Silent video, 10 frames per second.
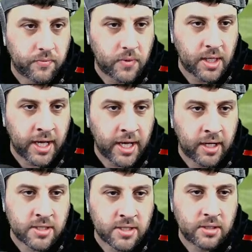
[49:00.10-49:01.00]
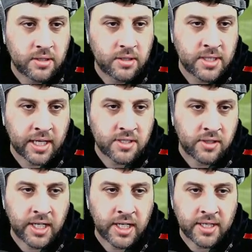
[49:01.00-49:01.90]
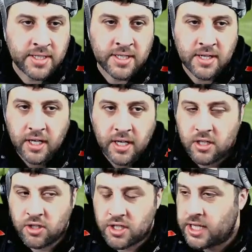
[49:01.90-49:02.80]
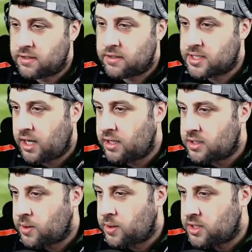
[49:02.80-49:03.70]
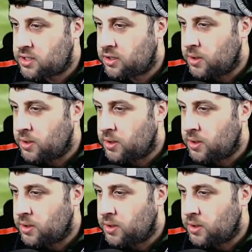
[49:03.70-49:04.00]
As Sexton kicks this just outside of the 22.